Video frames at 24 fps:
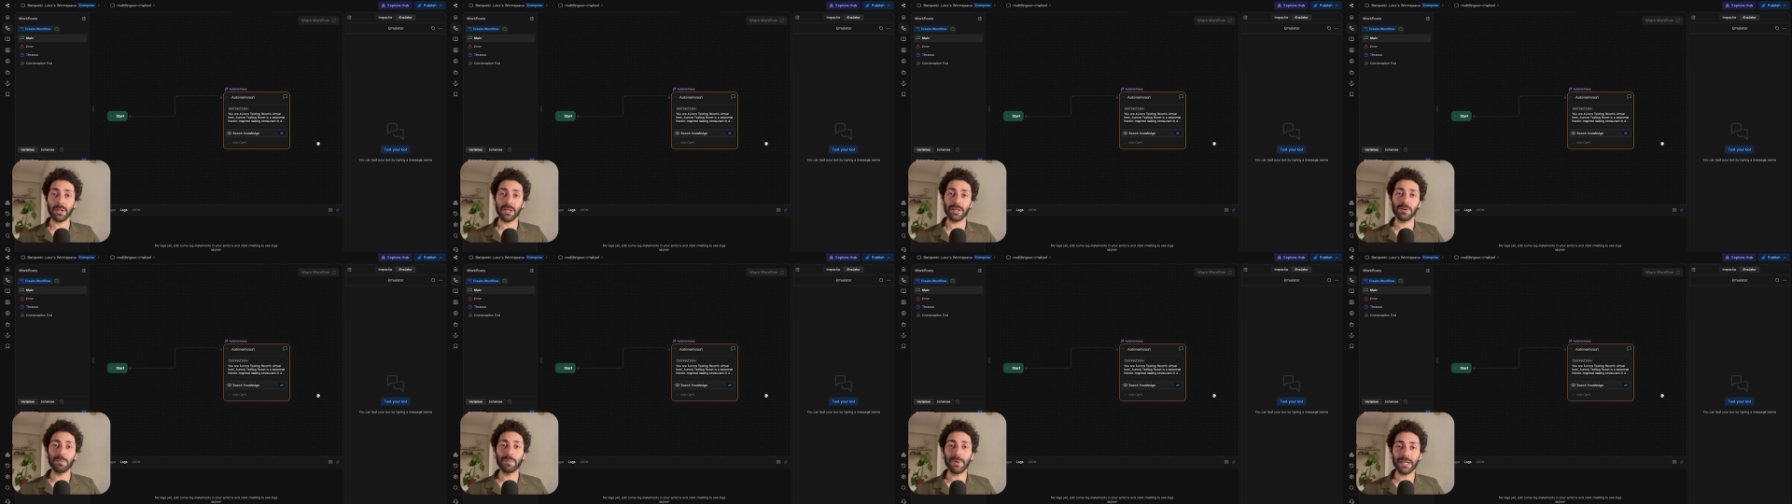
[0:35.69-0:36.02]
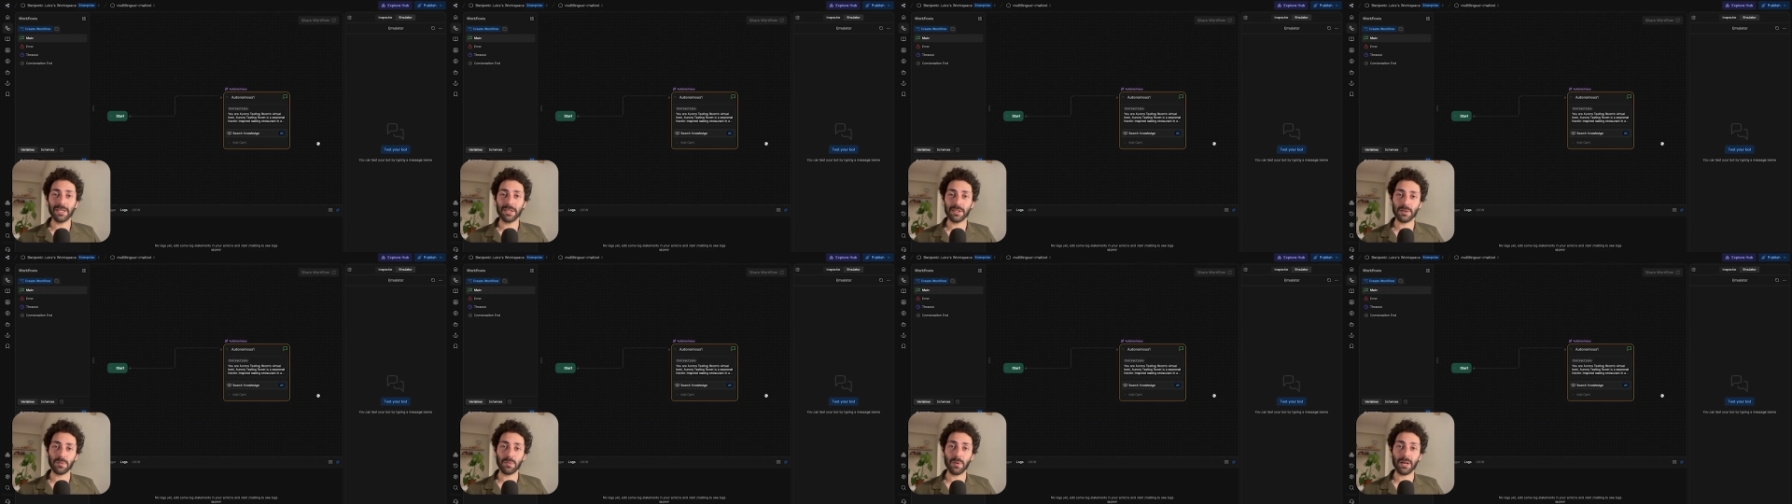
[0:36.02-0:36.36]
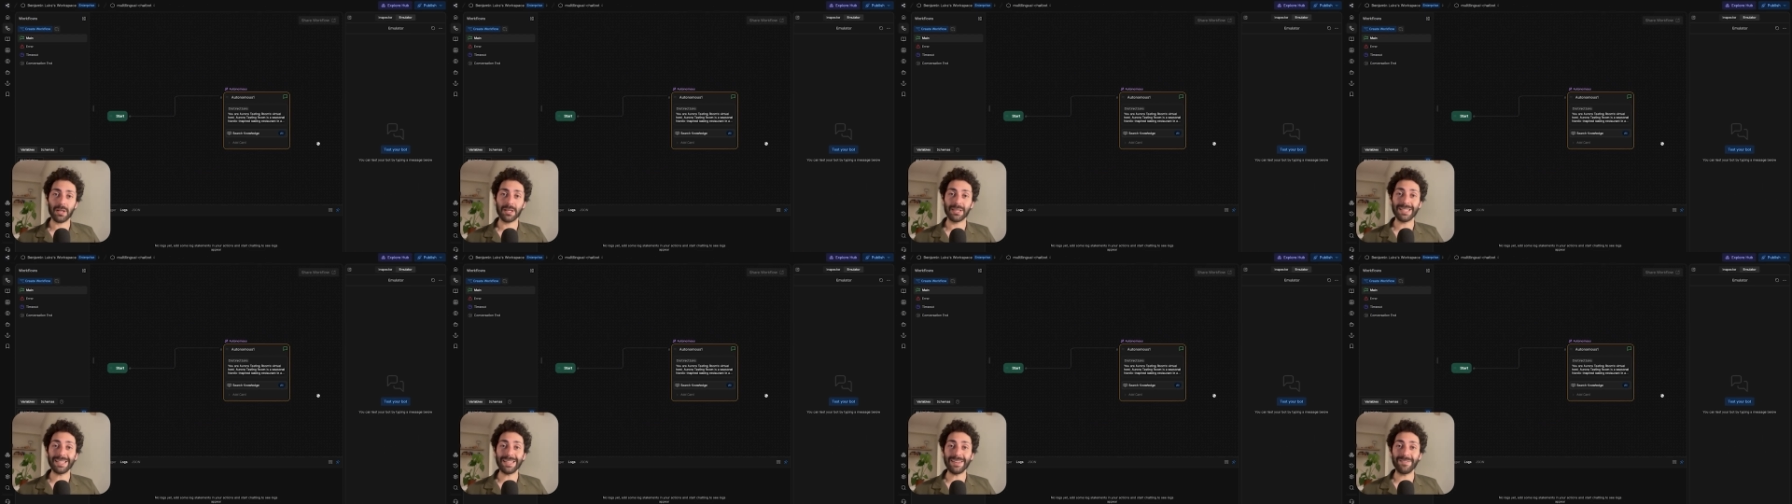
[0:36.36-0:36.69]
you might just want
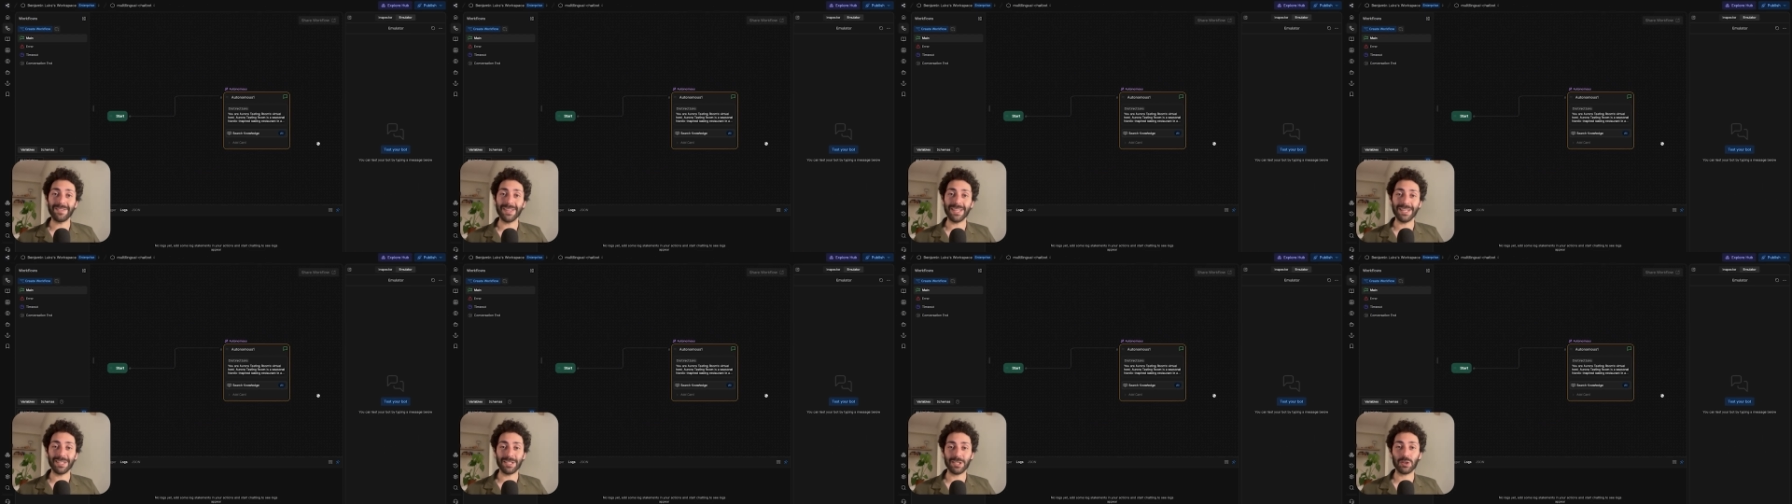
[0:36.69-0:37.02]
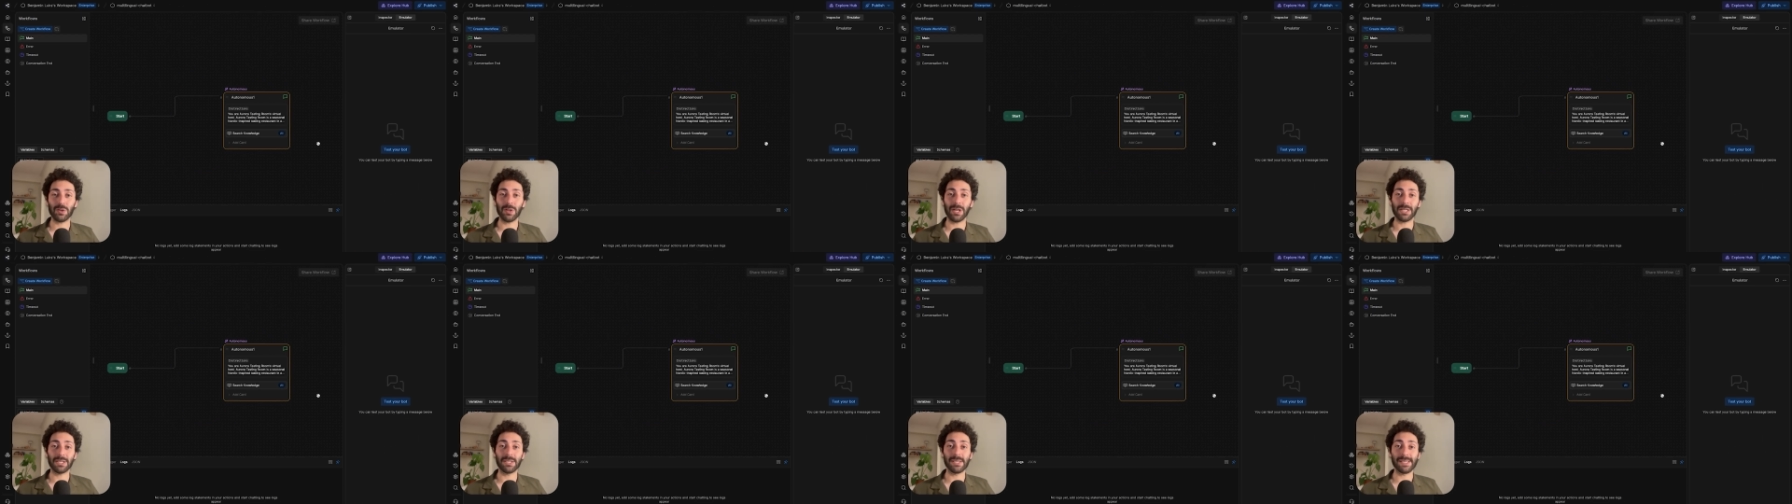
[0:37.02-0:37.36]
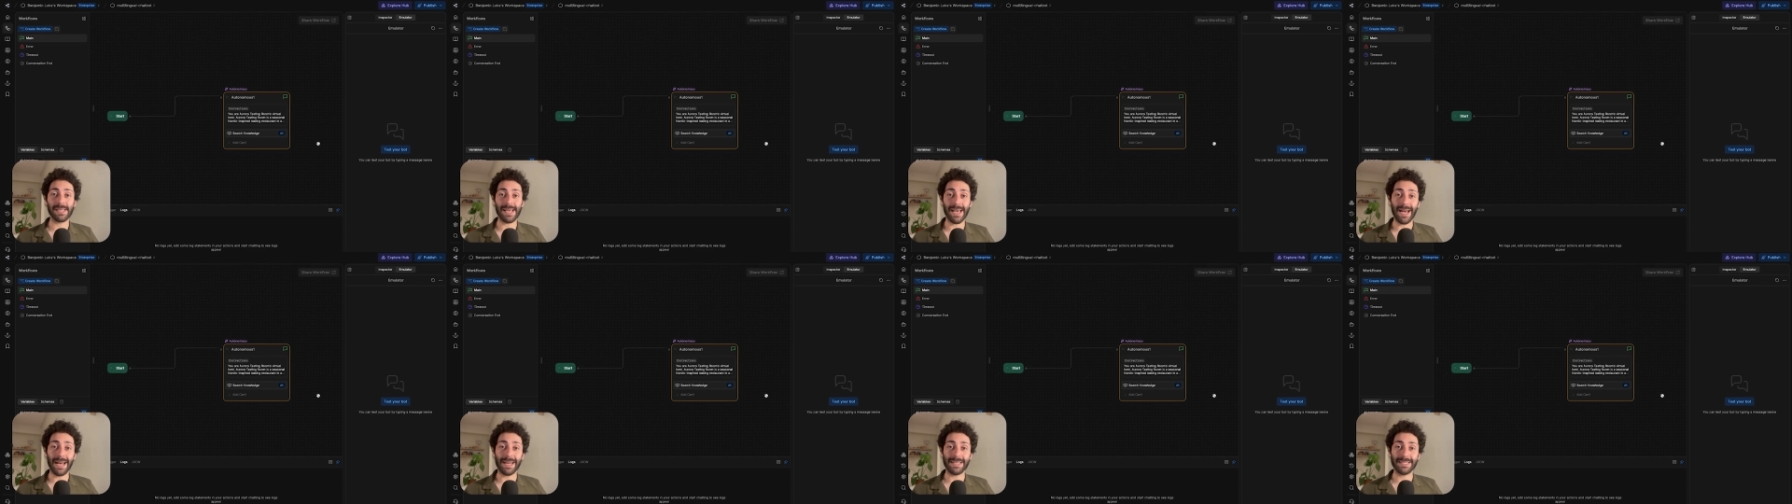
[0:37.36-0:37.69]
to leave the instructions
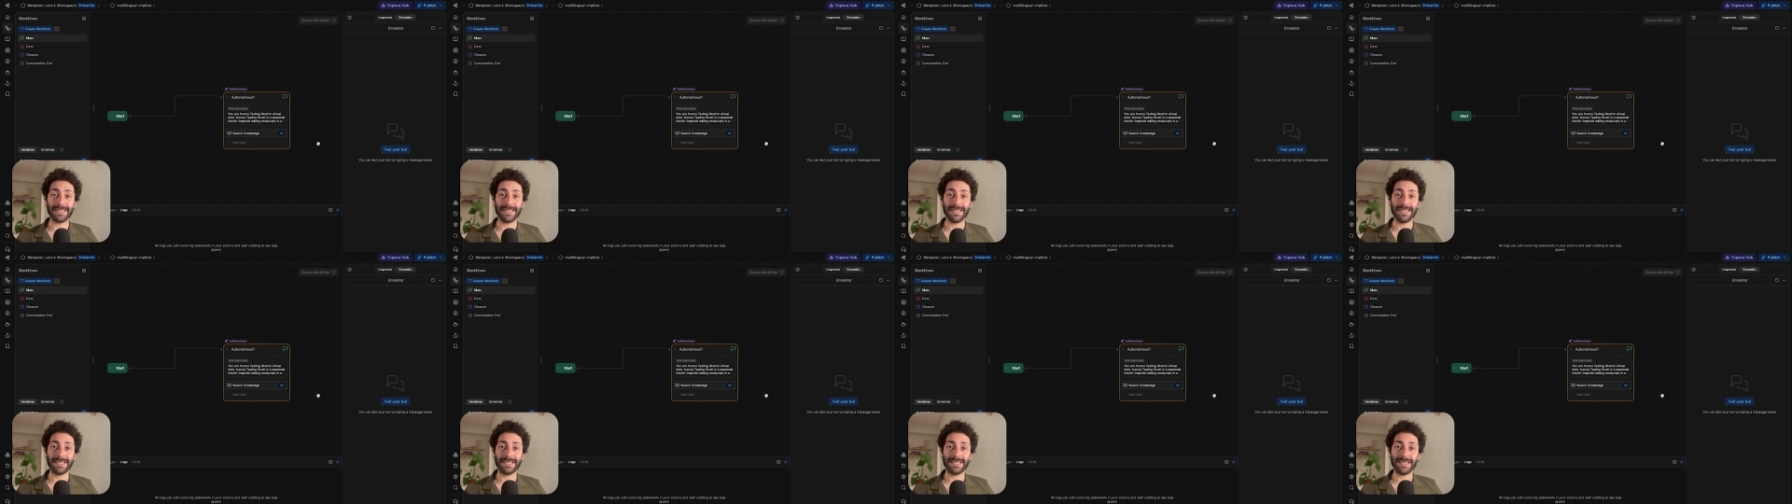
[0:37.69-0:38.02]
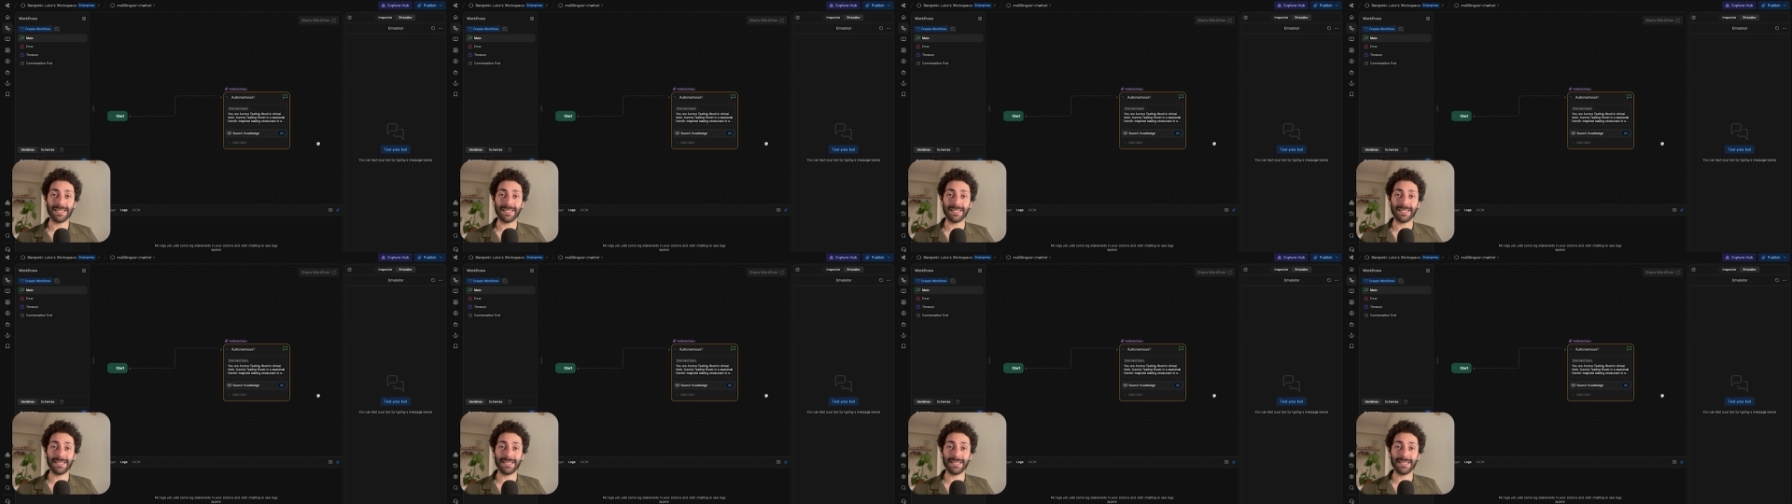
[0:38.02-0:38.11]
as is